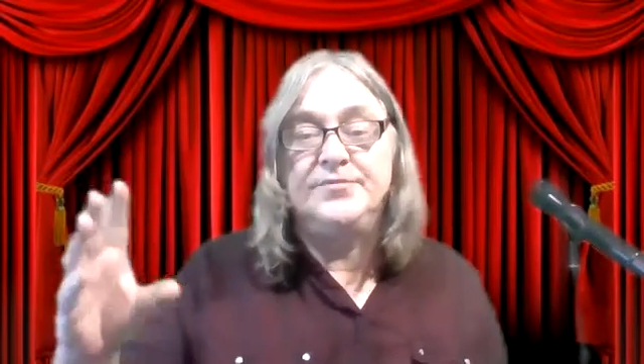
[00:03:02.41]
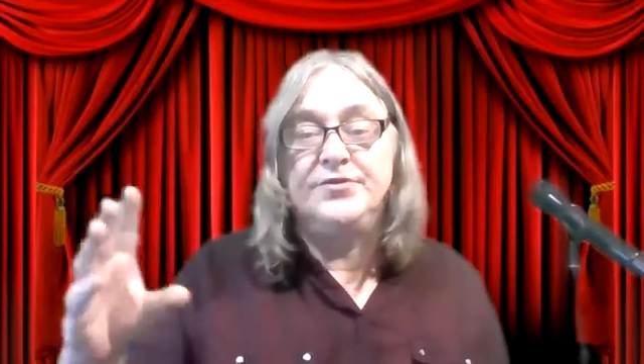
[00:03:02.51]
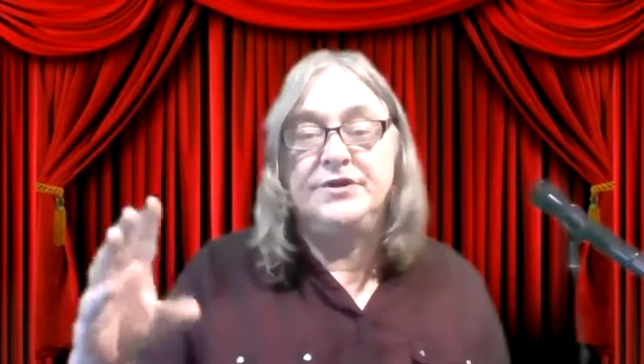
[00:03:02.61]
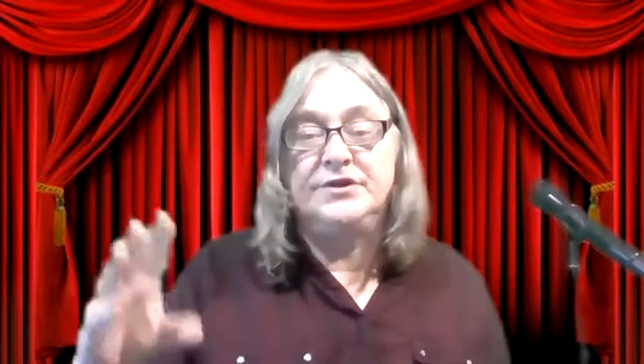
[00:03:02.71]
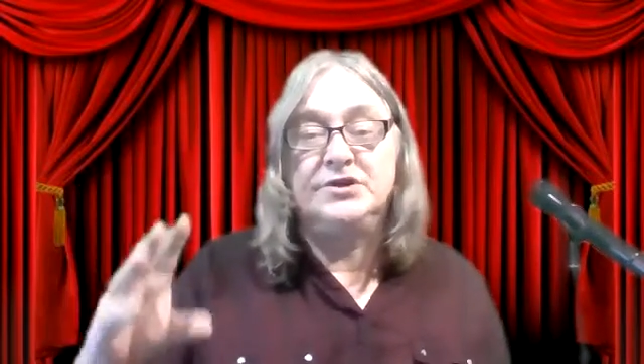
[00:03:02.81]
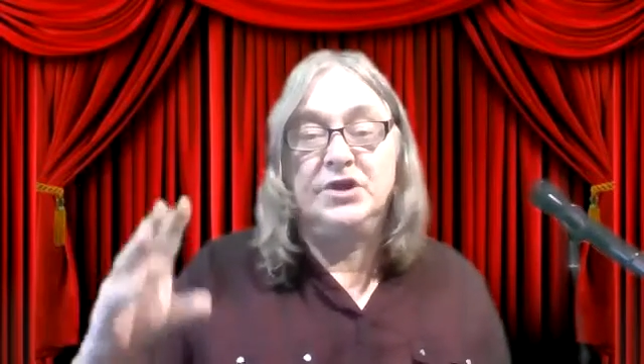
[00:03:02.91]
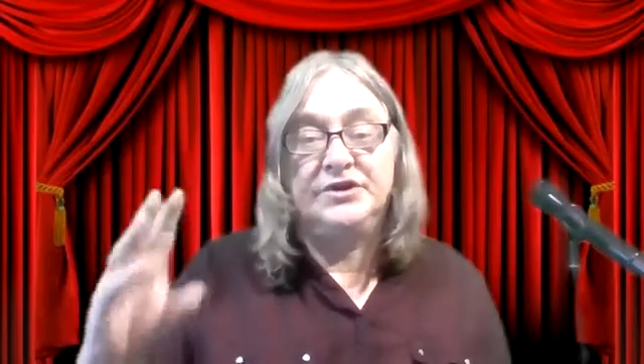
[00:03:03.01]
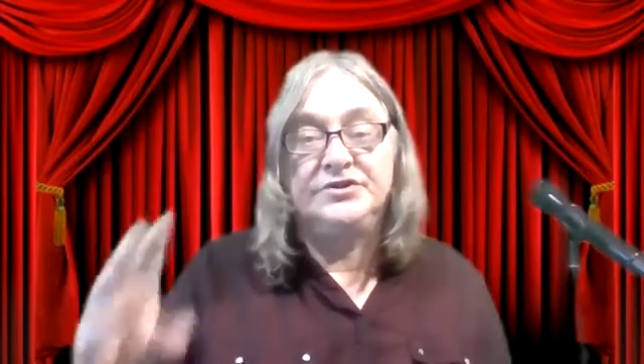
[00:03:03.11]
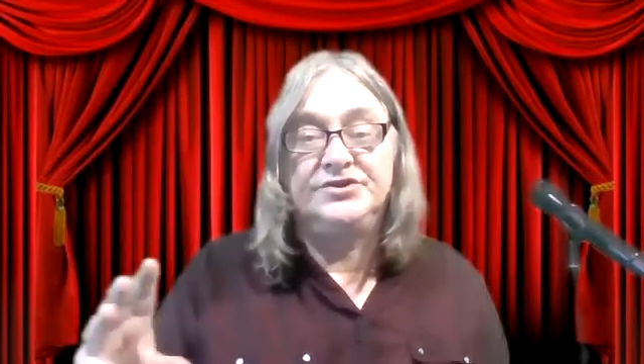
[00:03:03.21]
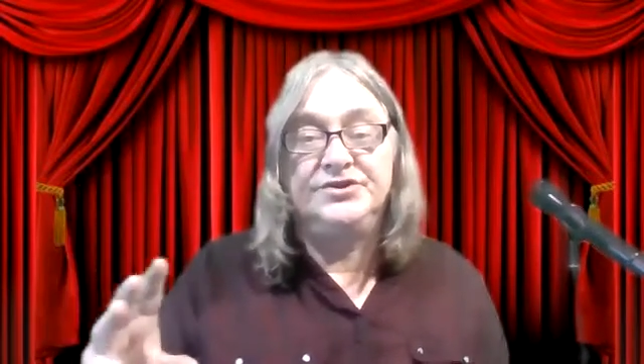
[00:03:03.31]
product
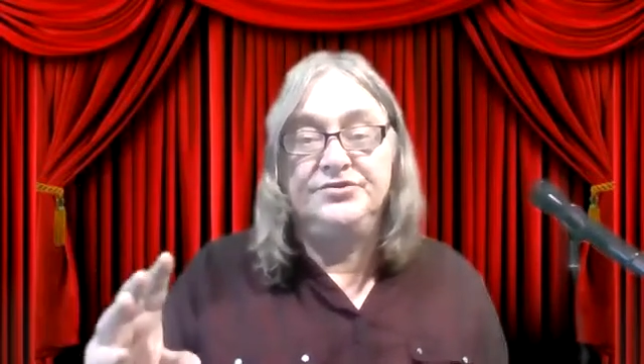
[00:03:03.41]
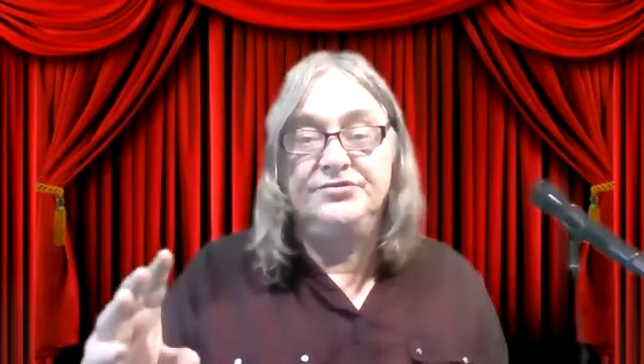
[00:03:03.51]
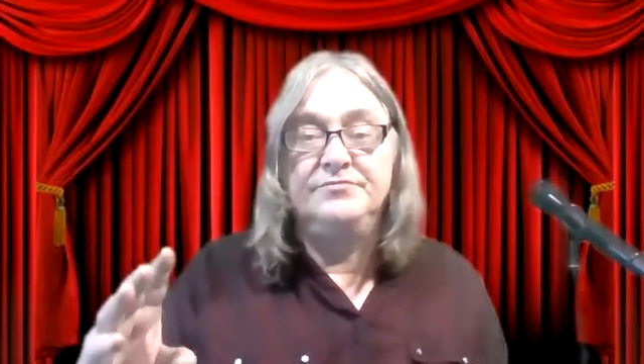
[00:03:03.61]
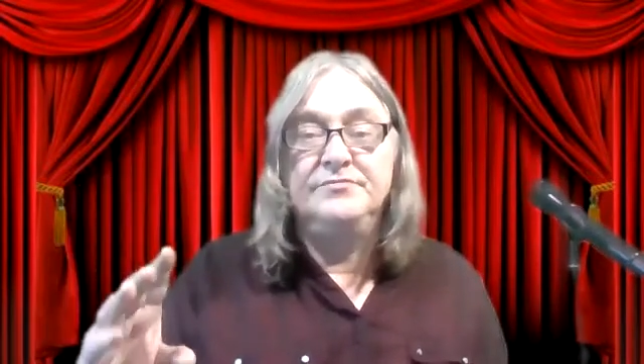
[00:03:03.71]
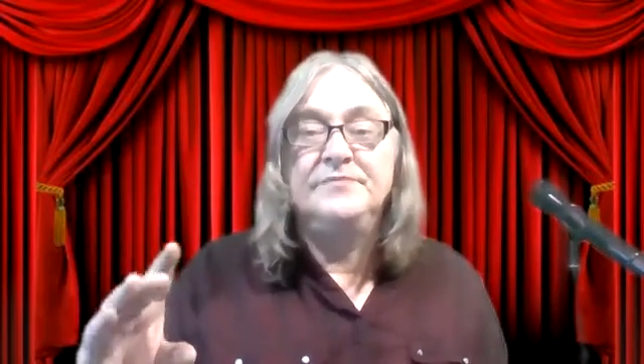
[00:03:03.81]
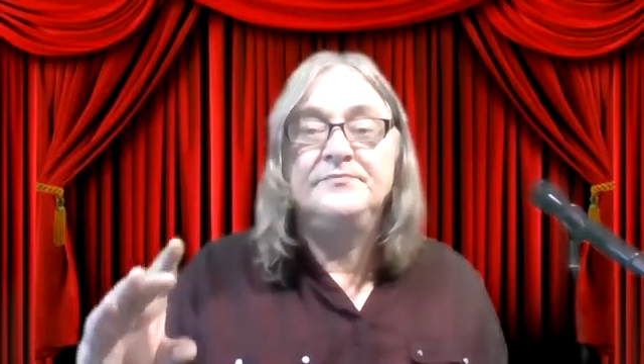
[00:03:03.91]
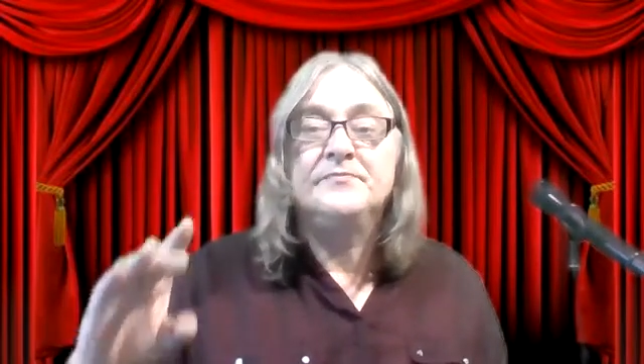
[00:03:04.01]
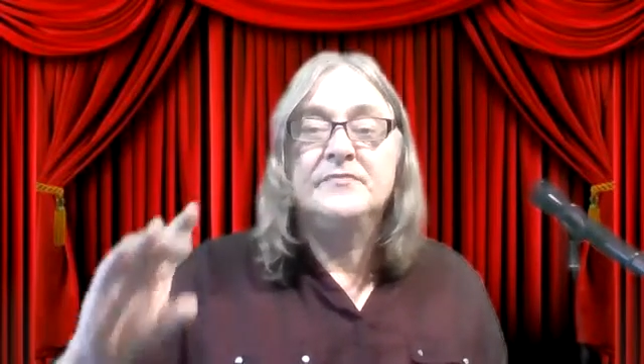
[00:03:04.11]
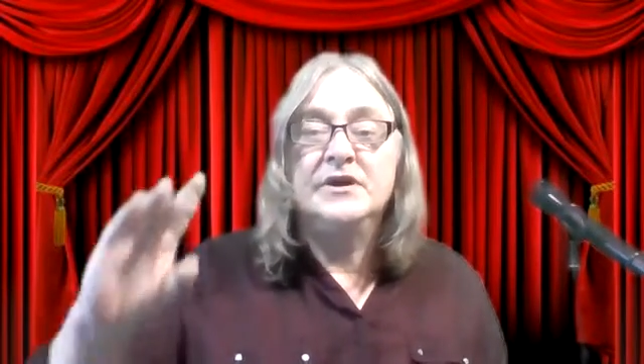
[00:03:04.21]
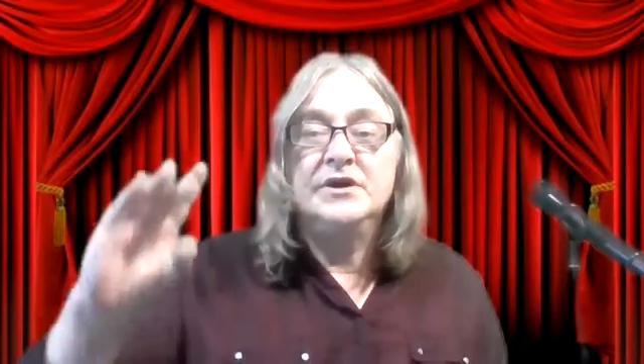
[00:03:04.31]
like Zoom,
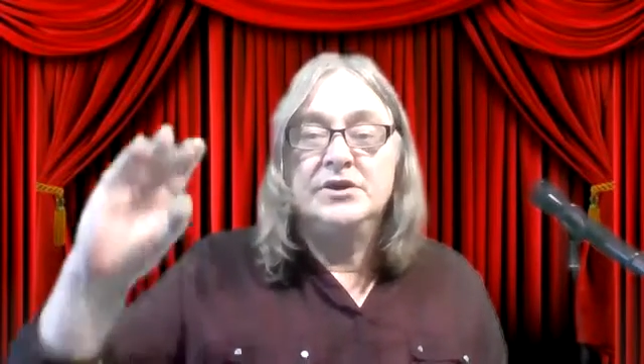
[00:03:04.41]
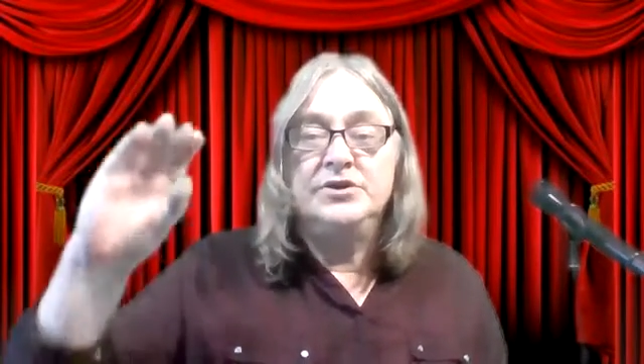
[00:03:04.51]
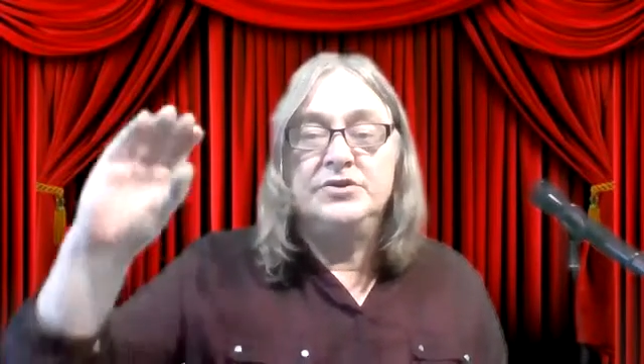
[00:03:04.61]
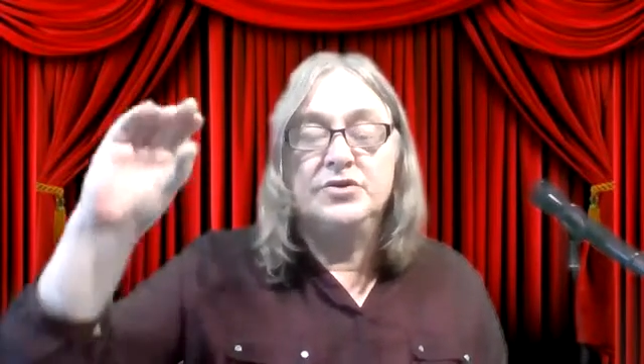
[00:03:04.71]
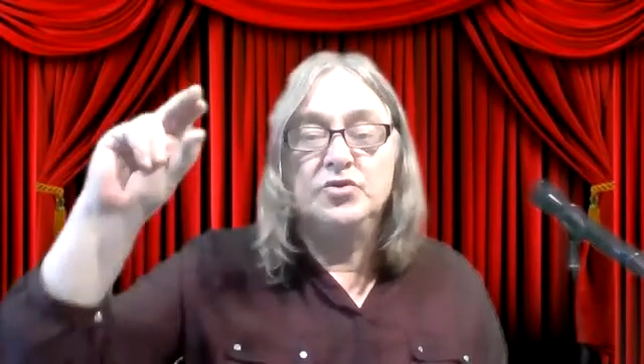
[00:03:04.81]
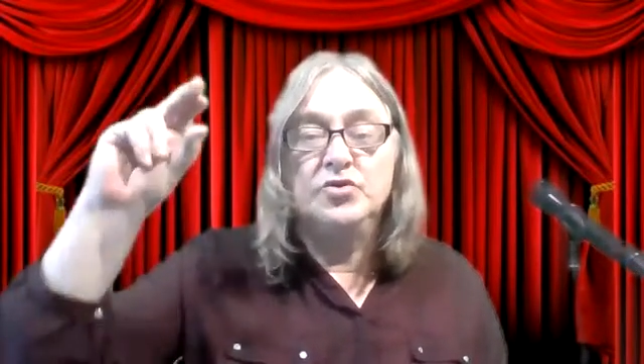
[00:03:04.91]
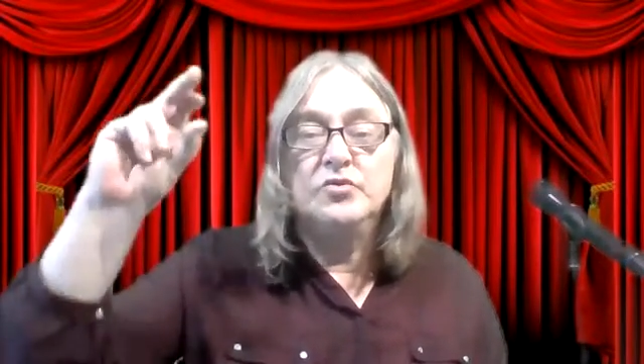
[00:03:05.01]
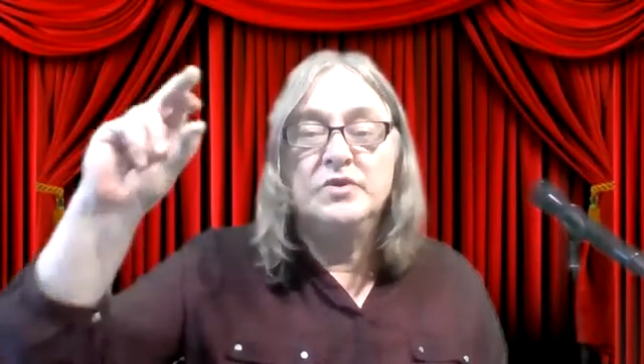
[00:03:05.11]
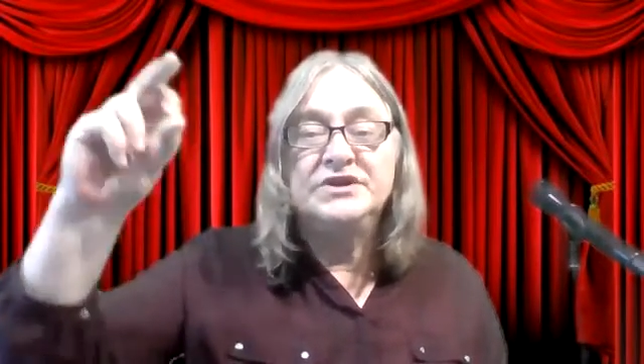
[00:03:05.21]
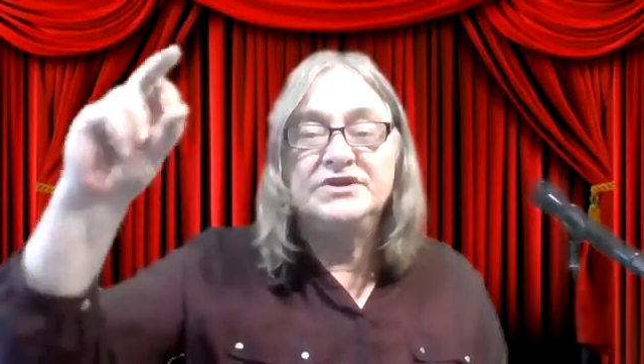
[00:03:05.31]
you can
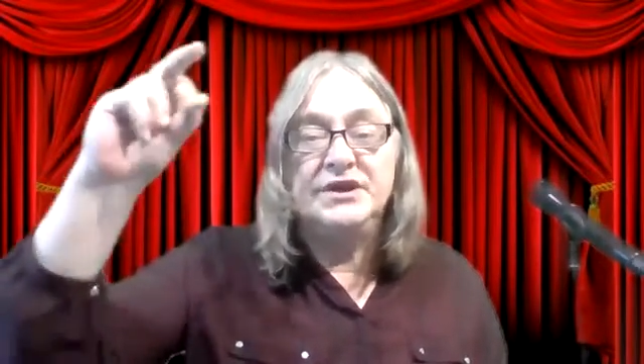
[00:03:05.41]
always see